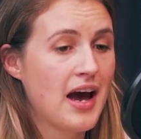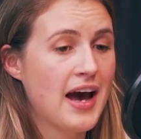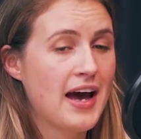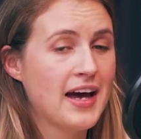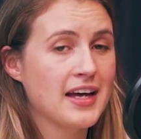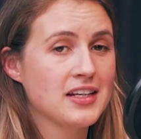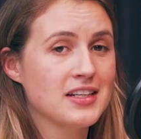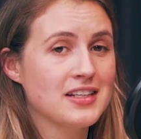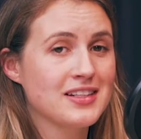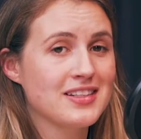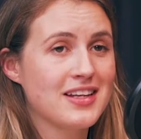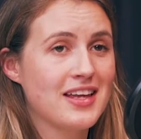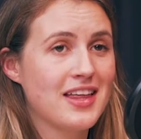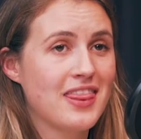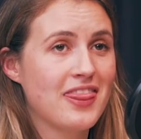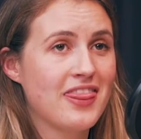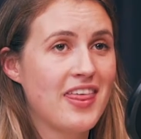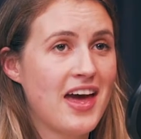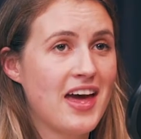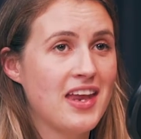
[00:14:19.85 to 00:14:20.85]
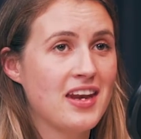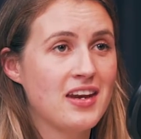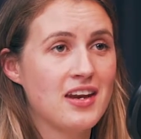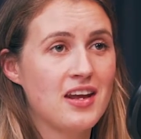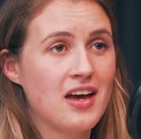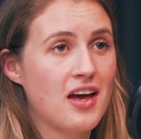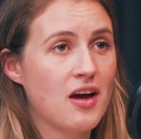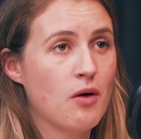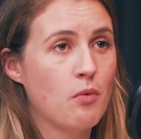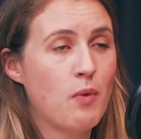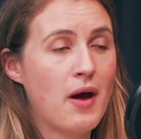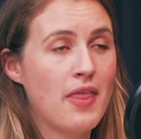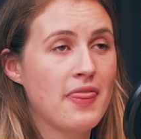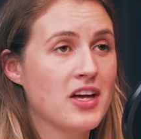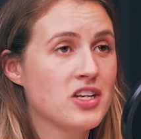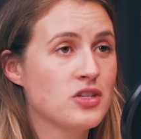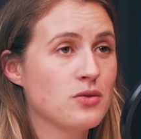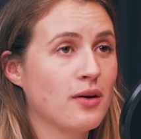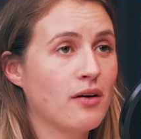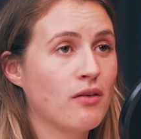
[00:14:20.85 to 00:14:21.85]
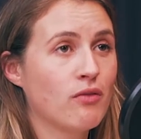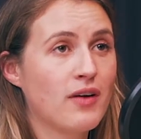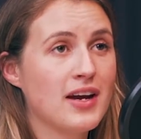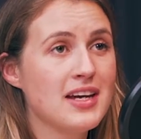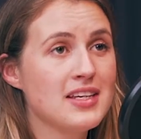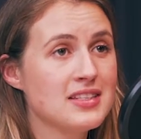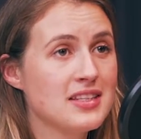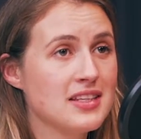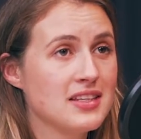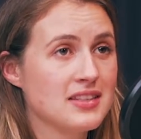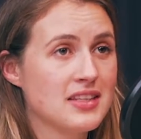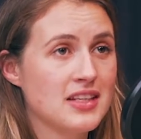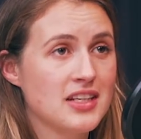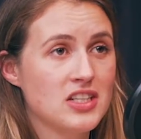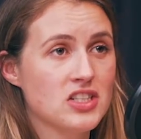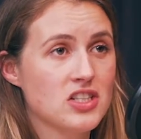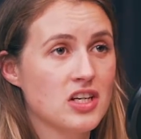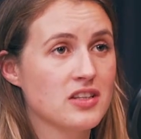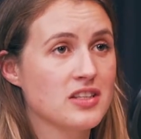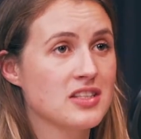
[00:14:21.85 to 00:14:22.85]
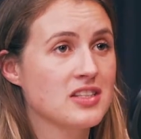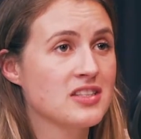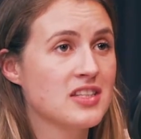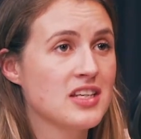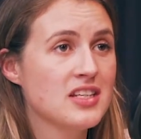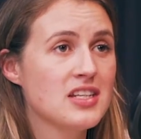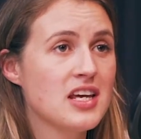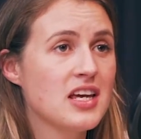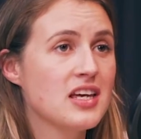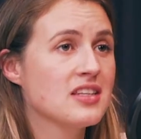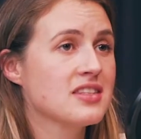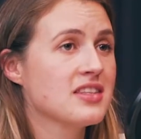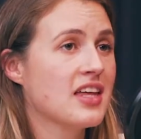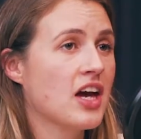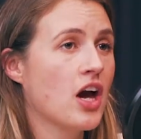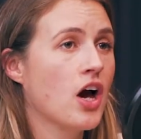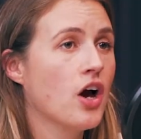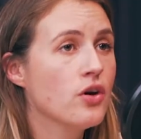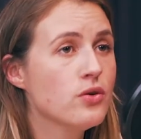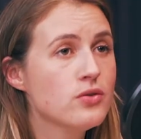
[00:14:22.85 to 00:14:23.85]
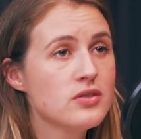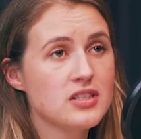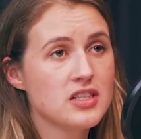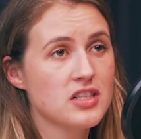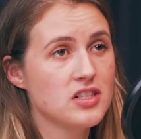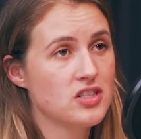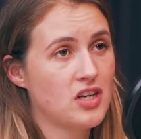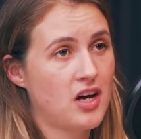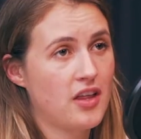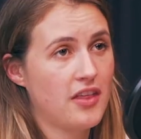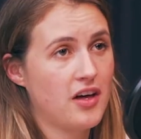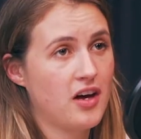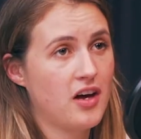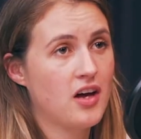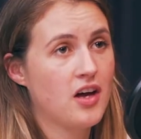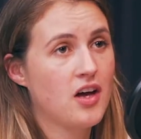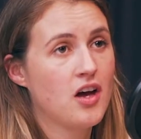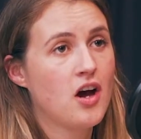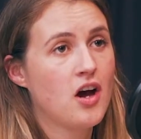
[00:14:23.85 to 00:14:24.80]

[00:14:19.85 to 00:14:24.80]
And then when they're doing races in each other's cities, they host each other.